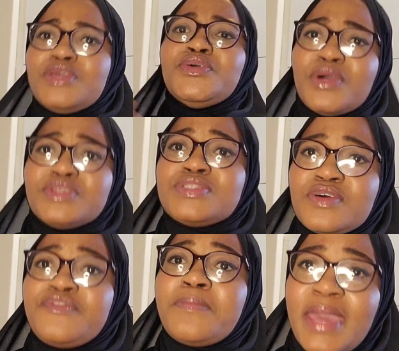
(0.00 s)
you got
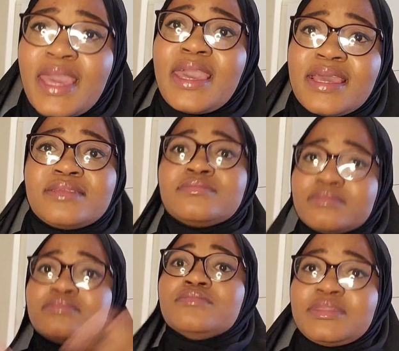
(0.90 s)
yourself a man.
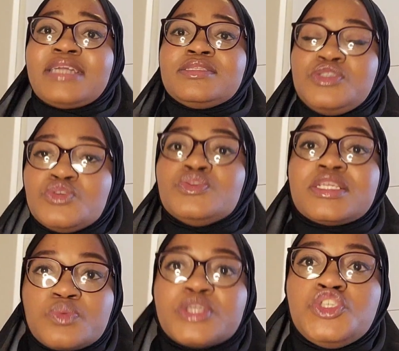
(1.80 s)
That's you.
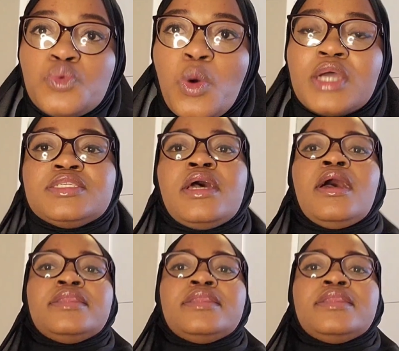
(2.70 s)
That's what you want.